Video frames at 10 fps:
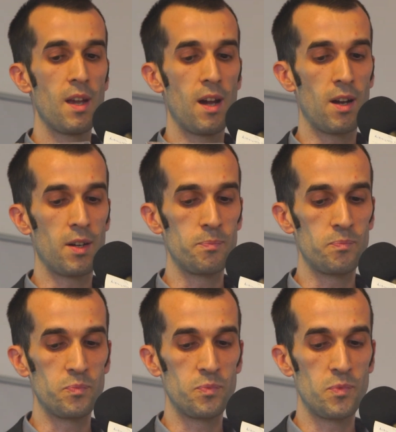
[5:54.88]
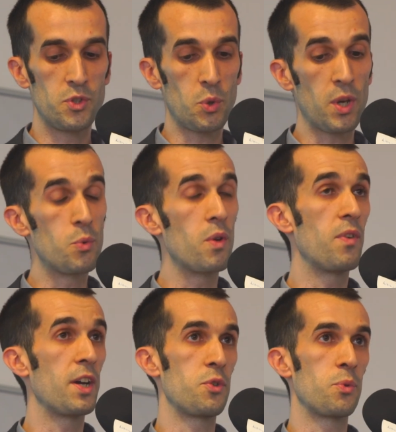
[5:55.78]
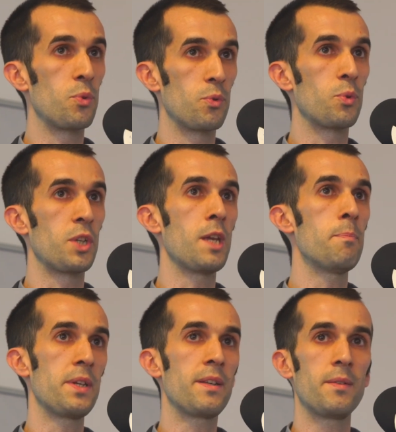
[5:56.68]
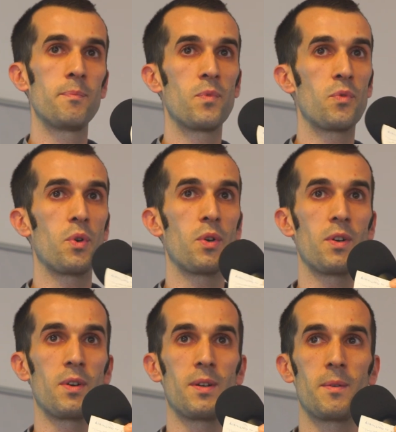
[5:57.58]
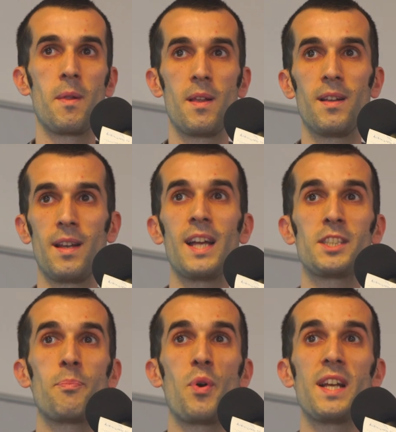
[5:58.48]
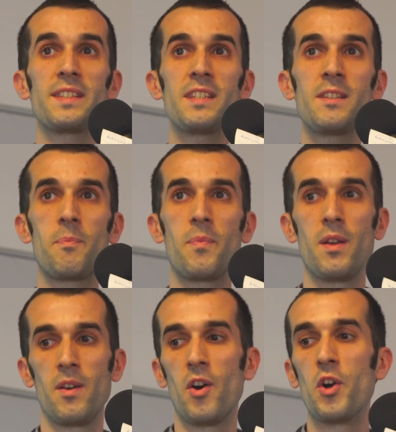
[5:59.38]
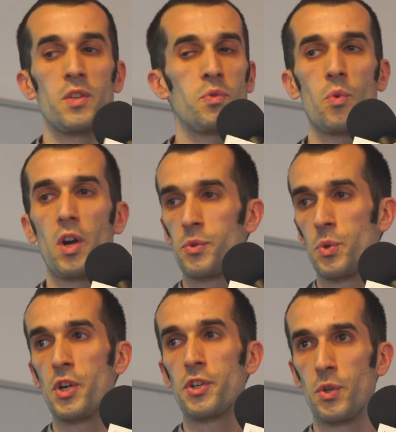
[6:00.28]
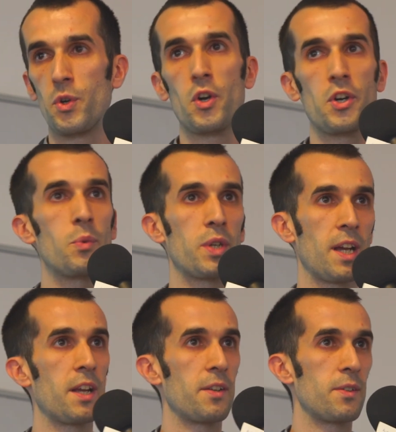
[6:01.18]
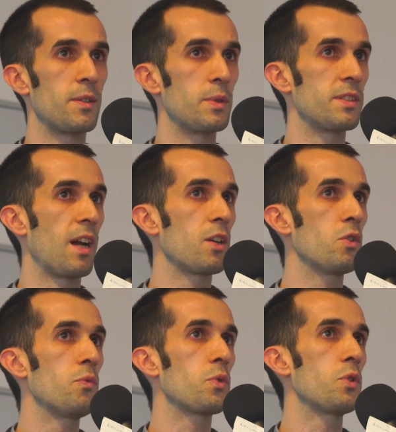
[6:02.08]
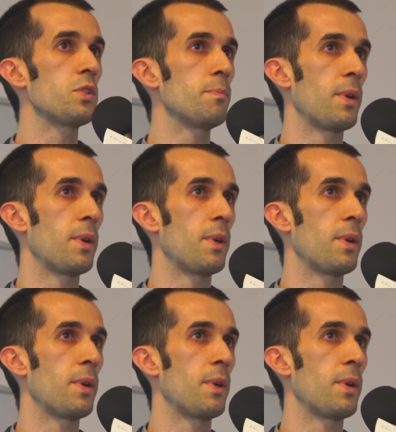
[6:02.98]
So I do invite you to keep it for as a present, or if you want to return, we can recycle, of course,